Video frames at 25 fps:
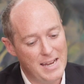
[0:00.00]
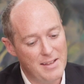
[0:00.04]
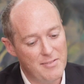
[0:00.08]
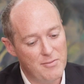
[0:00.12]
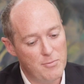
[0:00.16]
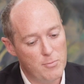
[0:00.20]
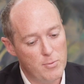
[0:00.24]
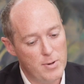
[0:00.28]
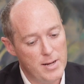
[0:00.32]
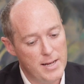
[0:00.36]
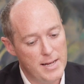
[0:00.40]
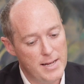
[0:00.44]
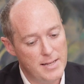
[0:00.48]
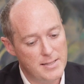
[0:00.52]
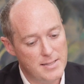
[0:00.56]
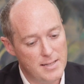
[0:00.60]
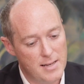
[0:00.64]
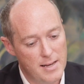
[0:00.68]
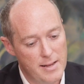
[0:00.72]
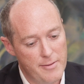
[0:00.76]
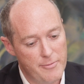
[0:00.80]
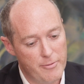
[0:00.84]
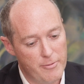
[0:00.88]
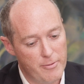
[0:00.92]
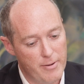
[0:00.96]
if we're
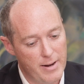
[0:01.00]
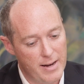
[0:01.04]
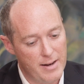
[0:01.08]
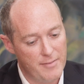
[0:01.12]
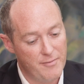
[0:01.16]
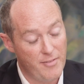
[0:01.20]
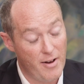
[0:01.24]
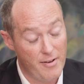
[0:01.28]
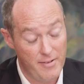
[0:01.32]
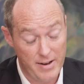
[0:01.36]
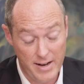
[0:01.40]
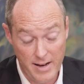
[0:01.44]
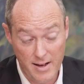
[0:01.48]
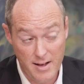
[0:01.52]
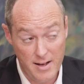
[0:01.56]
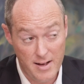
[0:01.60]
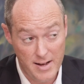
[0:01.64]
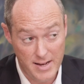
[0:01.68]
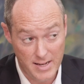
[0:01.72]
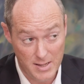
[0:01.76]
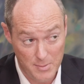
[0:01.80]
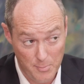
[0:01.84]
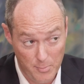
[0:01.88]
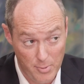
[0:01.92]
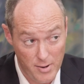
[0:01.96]
delivering very high
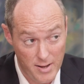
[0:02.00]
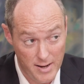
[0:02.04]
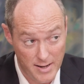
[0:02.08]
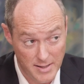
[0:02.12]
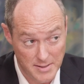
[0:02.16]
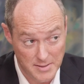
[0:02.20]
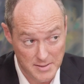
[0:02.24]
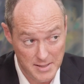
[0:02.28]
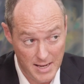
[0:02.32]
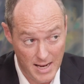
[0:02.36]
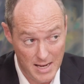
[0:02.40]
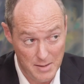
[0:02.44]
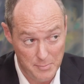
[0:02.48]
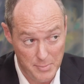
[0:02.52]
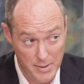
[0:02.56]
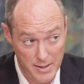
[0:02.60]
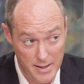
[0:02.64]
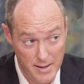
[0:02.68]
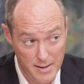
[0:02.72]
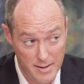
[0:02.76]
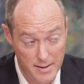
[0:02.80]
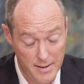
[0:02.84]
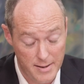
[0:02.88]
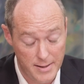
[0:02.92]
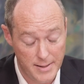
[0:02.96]
compliance
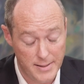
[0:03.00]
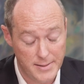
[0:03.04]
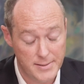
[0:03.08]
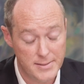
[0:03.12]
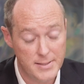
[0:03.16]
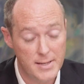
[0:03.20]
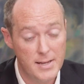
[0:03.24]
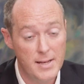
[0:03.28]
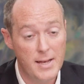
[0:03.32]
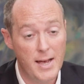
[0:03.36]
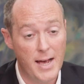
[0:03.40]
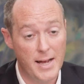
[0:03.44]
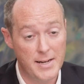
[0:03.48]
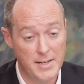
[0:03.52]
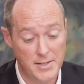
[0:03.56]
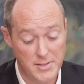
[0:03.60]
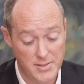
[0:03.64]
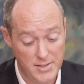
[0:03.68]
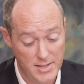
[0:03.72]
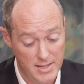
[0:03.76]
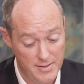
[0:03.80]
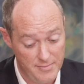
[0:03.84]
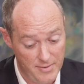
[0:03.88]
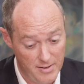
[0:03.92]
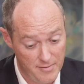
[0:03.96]
KPIs and
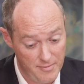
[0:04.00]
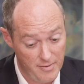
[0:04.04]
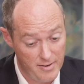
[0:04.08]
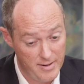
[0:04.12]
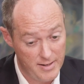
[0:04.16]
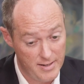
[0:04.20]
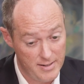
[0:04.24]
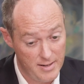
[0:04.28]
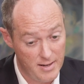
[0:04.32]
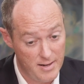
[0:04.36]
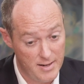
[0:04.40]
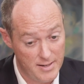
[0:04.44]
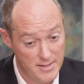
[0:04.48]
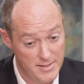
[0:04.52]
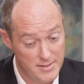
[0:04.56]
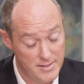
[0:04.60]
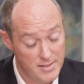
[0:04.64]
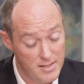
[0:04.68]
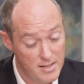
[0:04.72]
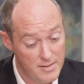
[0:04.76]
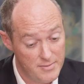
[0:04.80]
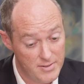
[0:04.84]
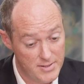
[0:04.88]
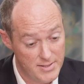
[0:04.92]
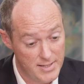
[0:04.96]
achieving very high
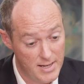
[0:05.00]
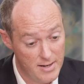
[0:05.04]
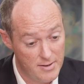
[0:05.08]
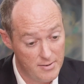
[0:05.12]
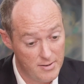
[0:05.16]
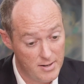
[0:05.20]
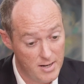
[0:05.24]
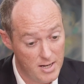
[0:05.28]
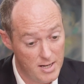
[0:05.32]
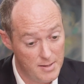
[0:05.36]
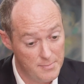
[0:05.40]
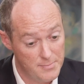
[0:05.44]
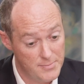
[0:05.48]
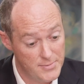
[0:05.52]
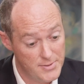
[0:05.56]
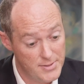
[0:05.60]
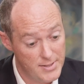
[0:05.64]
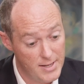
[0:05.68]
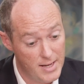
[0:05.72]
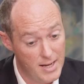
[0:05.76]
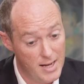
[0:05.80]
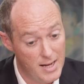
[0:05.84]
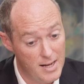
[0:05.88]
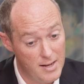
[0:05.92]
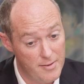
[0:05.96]
service outcomes
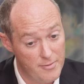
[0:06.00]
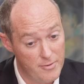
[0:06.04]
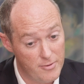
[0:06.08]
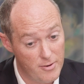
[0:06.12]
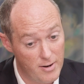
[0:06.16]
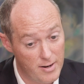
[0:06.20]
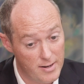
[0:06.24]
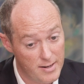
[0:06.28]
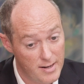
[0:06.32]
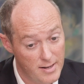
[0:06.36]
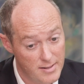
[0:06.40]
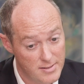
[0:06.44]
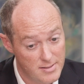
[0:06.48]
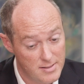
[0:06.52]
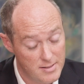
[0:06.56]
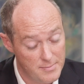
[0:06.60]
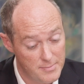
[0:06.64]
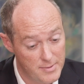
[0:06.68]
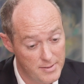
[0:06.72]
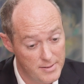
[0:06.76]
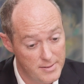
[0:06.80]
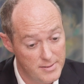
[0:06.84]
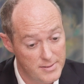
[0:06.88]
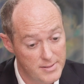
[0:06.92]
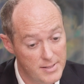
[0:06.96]
for our
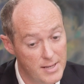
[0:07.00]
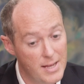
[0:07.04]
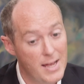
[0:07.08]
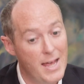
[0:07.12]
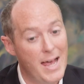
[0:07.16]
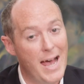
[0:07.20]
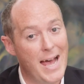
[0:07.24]
customers,